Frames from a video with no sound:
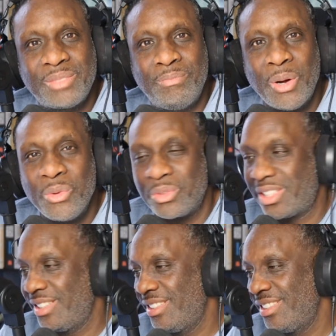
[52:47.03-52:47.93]

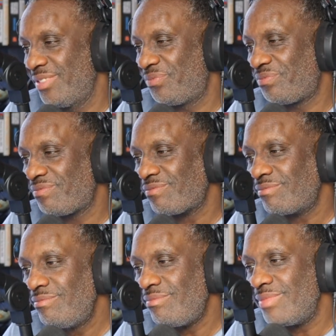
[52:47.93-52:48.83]
spoke
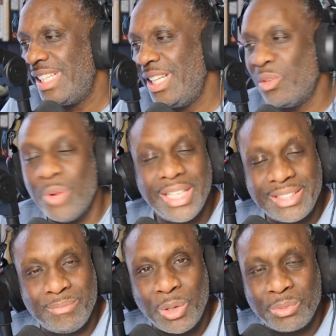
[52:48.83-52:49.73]
in a
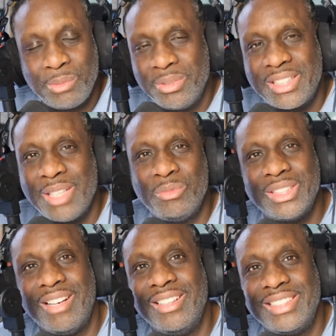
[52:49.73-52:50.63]
way most people
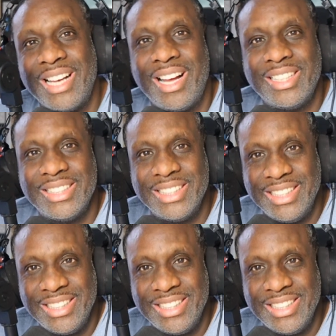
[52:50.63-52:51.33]
said was ungodly.